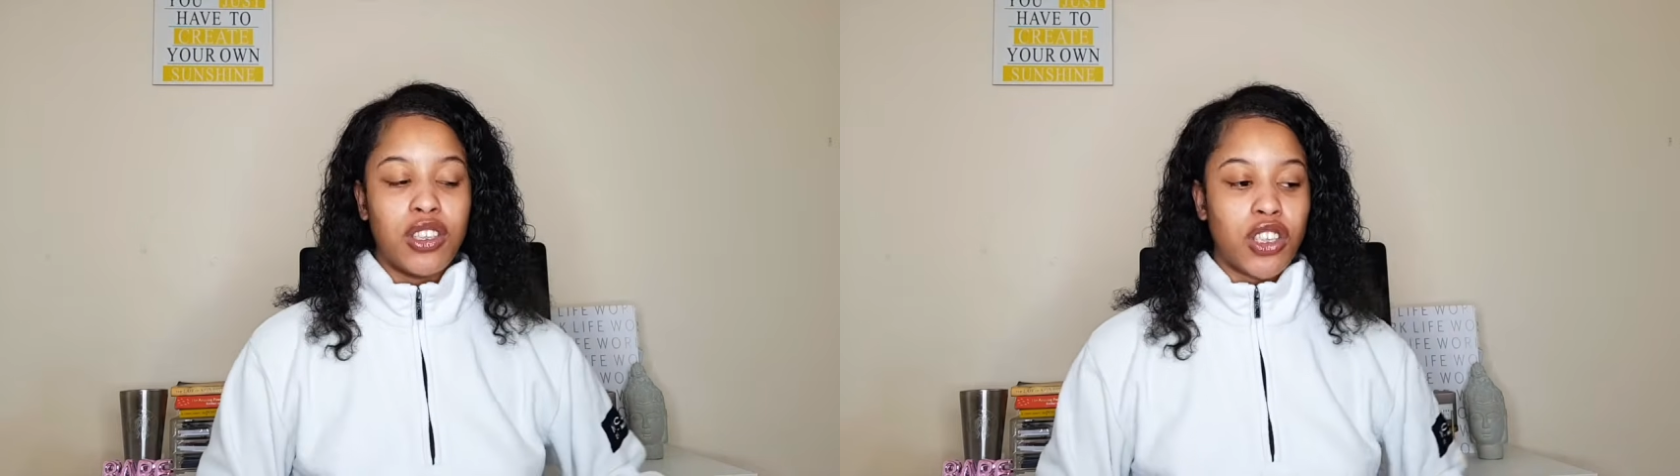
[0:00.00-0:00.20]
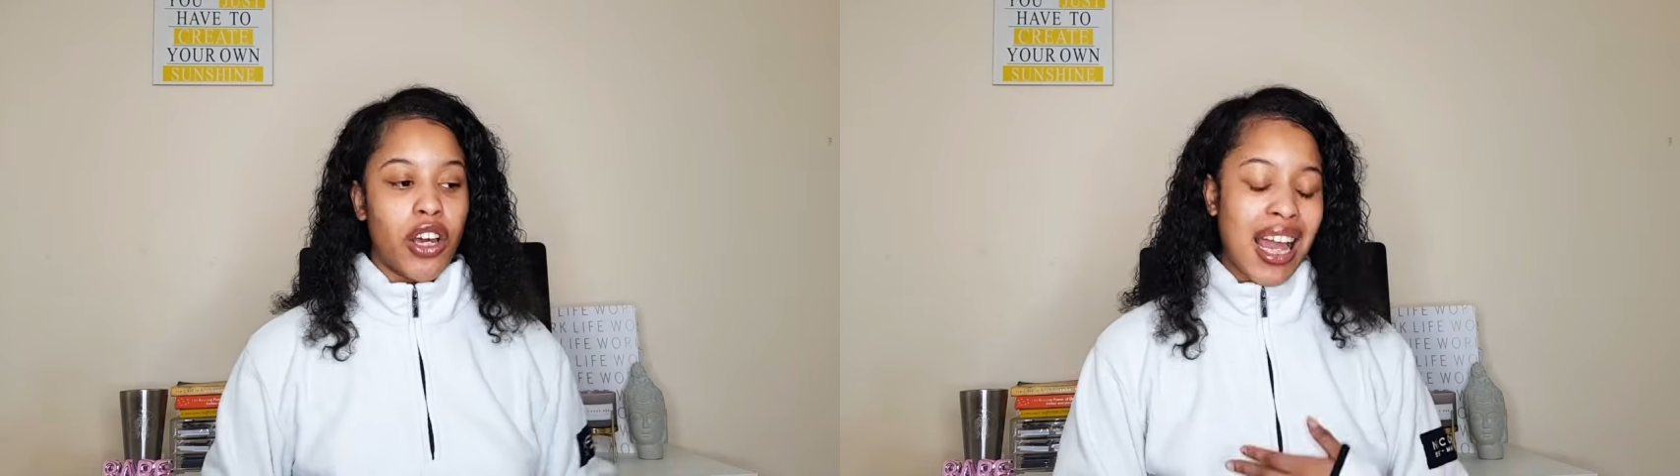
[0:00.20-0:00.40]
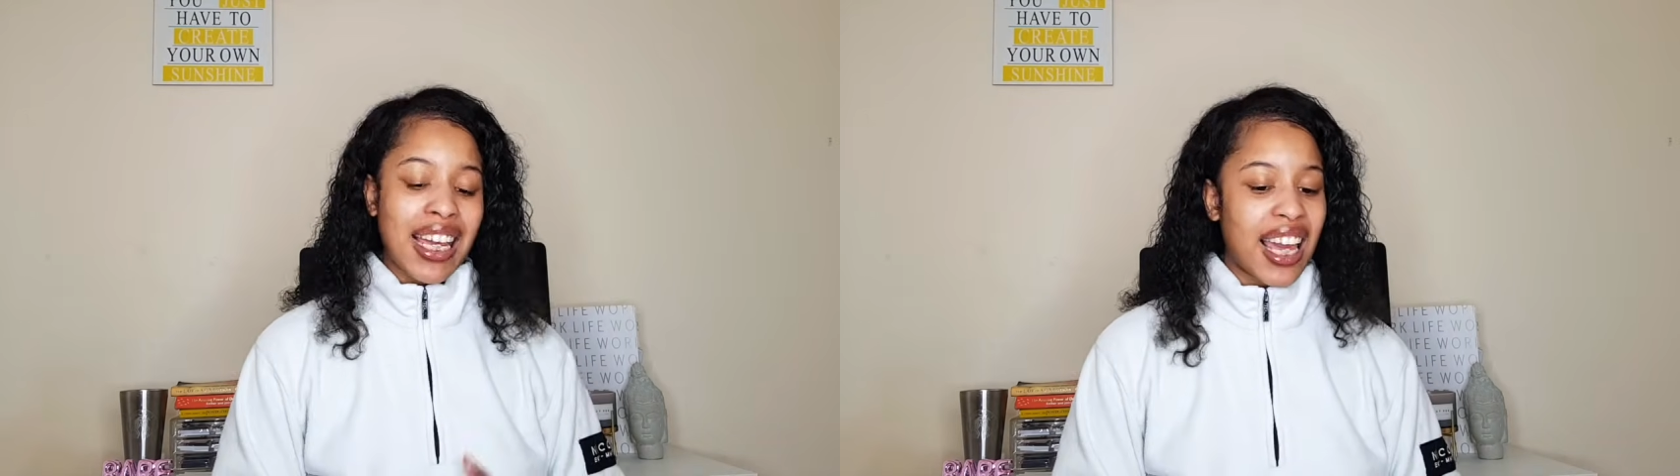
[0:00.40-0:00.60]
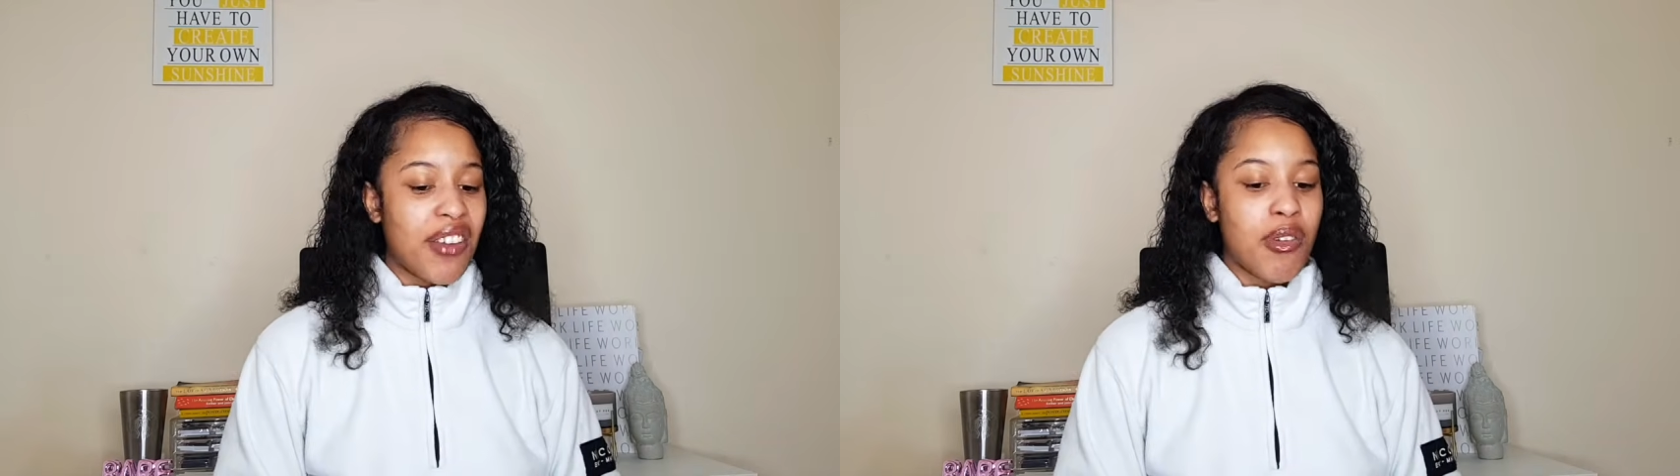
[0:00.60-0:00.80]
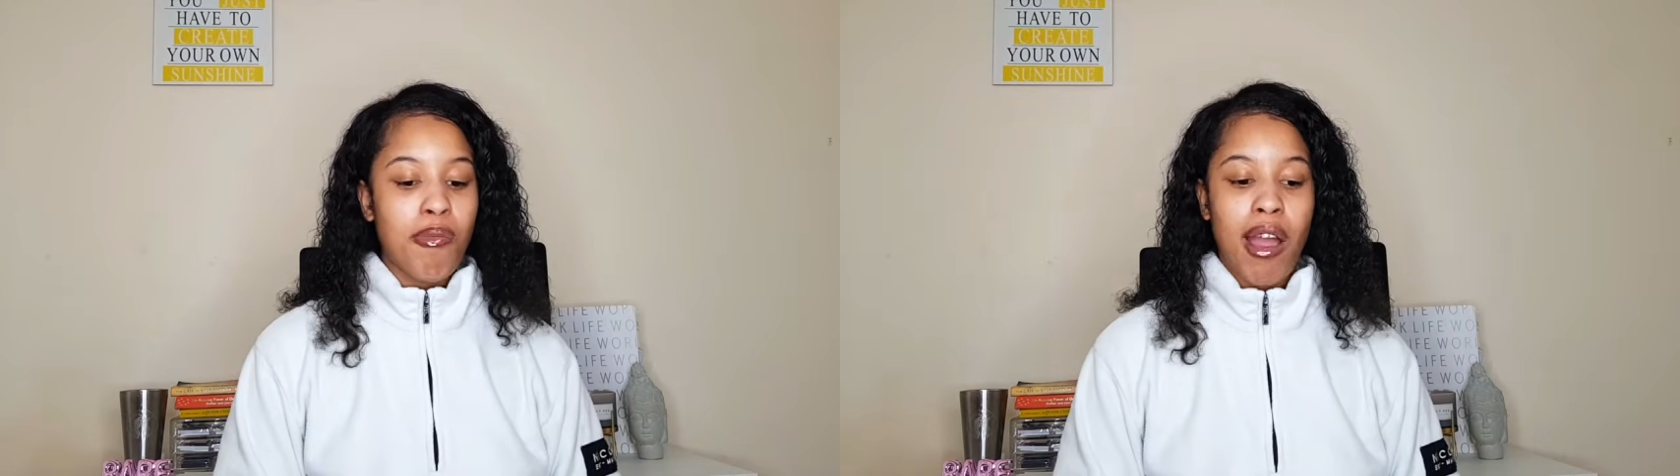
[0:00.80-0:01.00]
So I gave
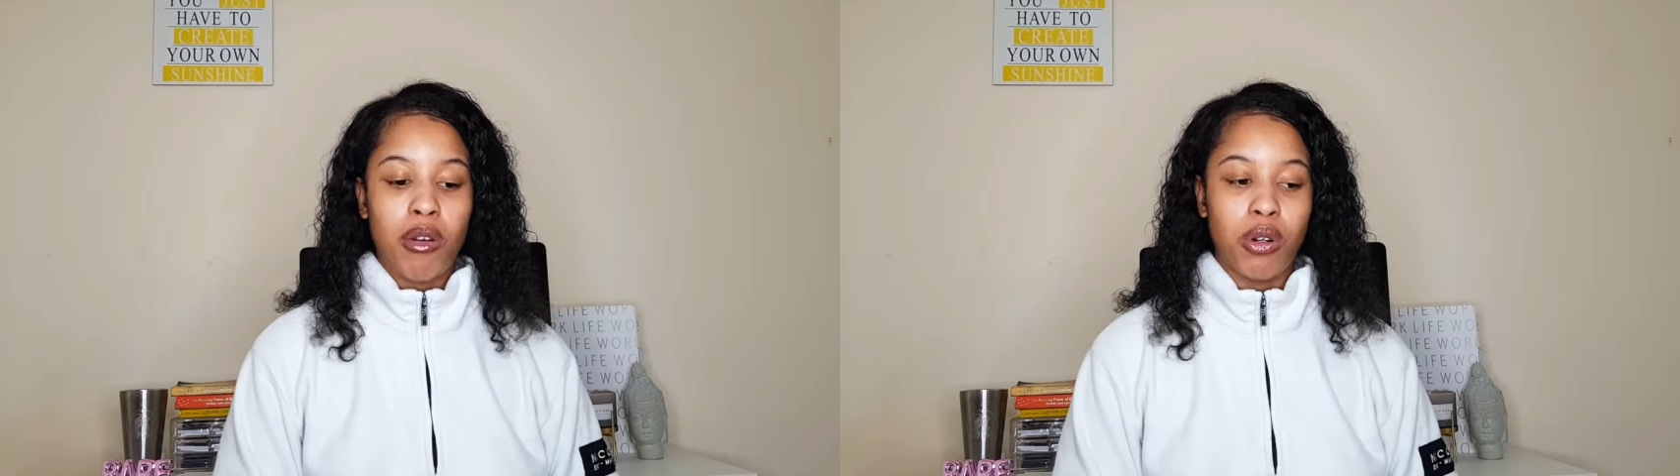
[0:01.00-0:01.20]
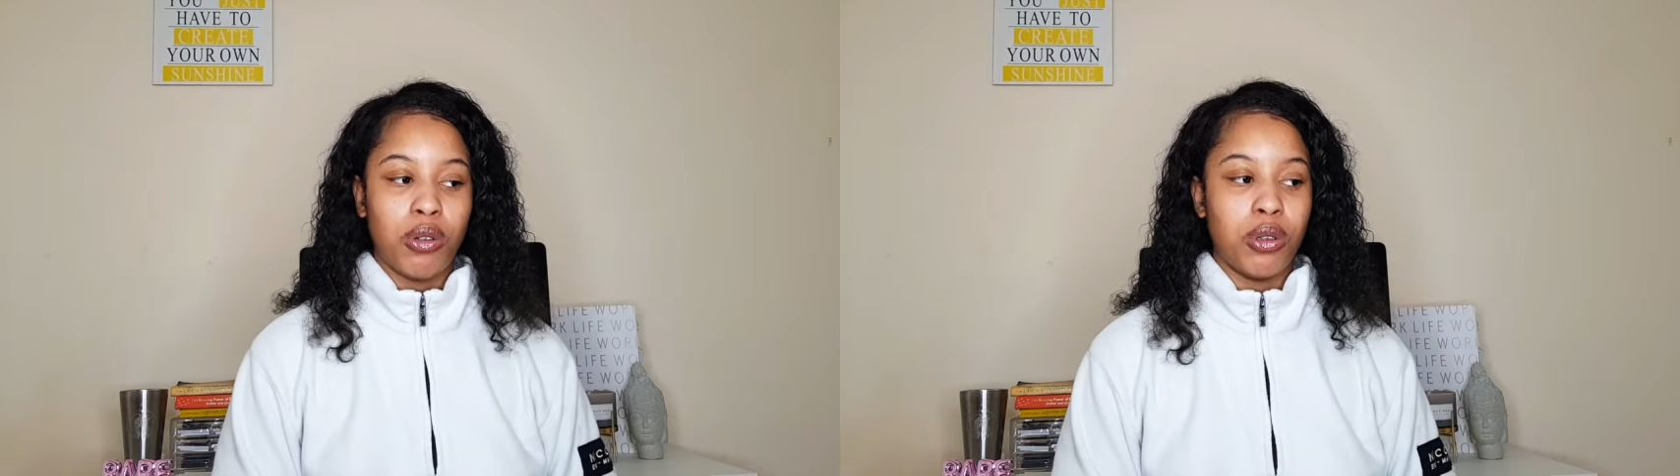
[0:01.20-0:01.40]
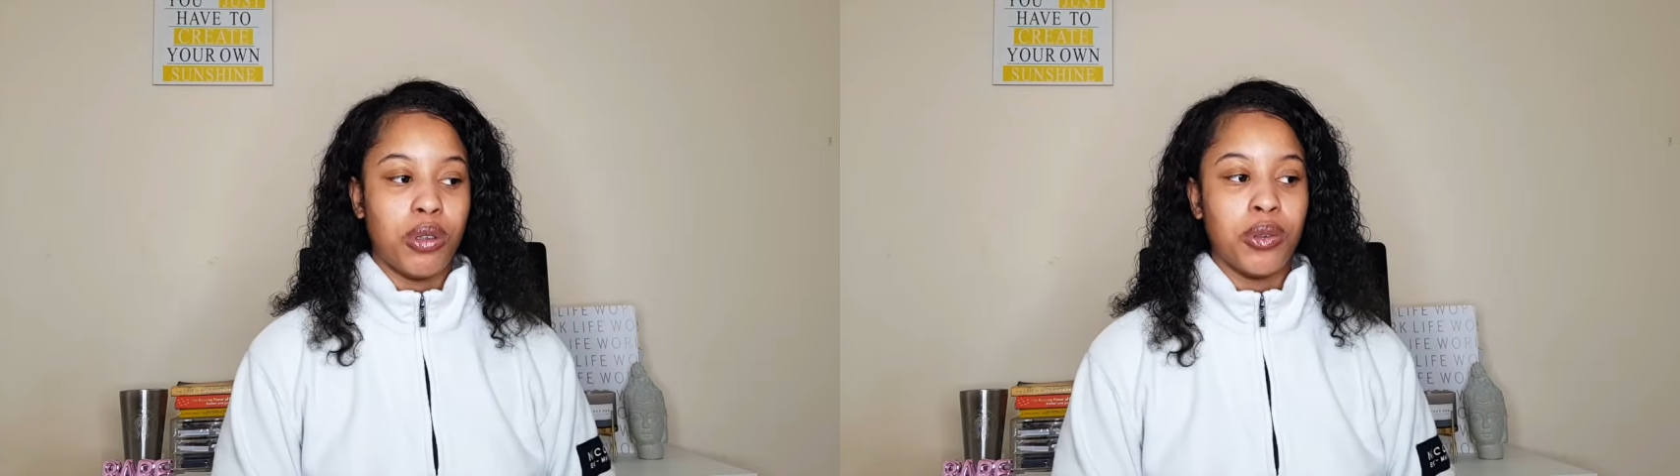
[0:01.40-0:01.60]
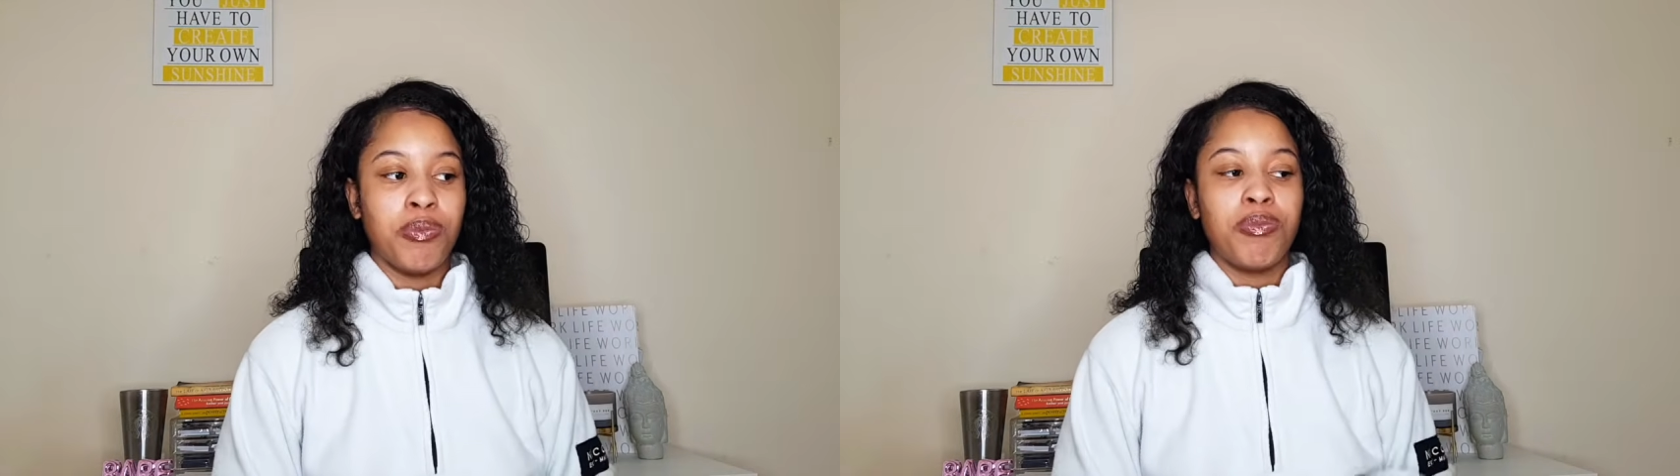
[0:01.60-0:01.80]
it my all.